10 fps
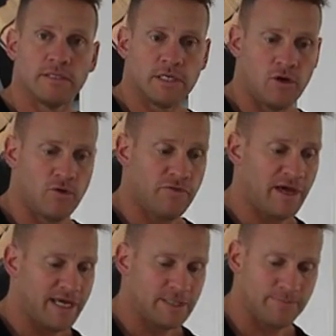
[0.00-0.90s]
So
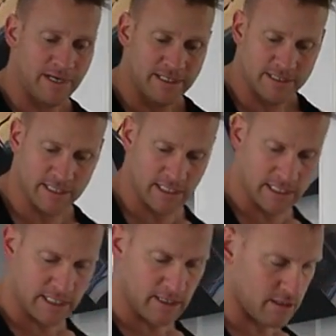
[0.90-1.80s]
that is
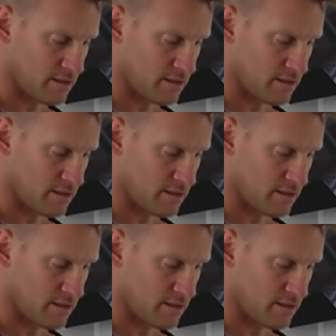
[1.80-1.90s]
basically